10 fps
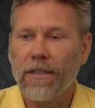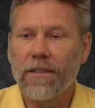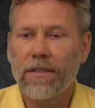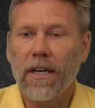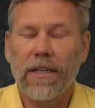
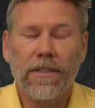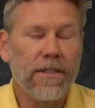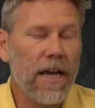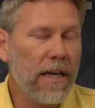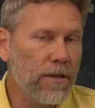decide
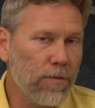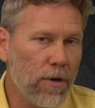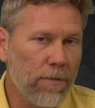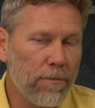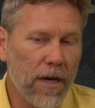exactly
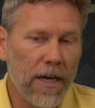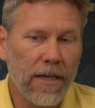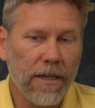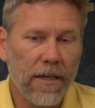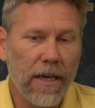what
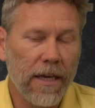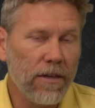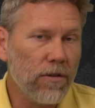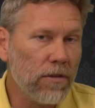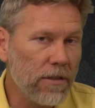my
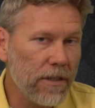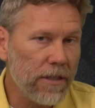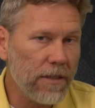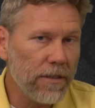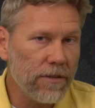angle
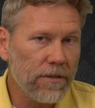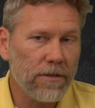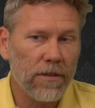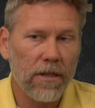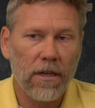
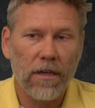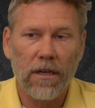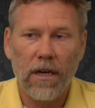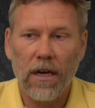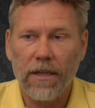is.
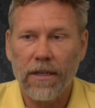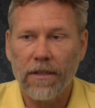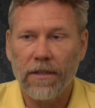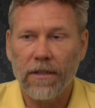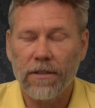I
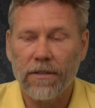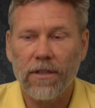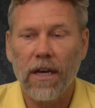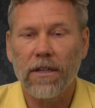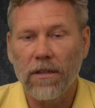can
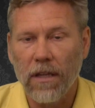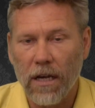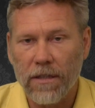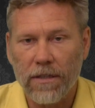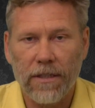decide a
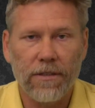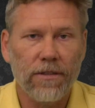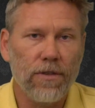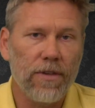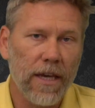lot of things
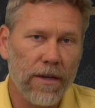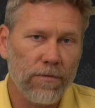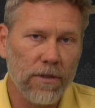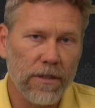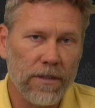that you can't
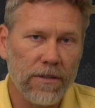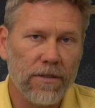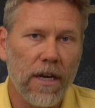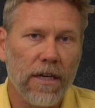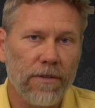really
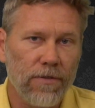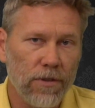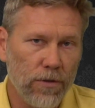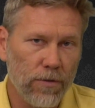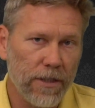decide if you're
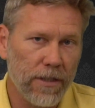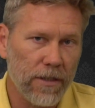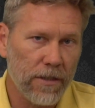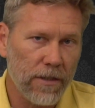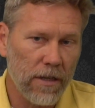doing
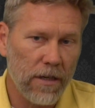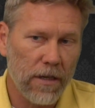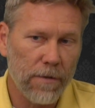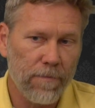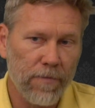a
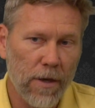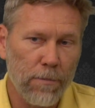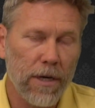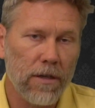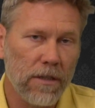
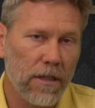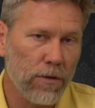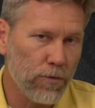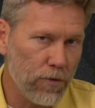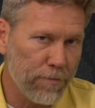parallel
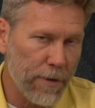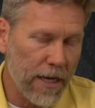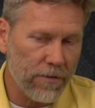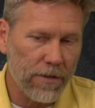roof mount.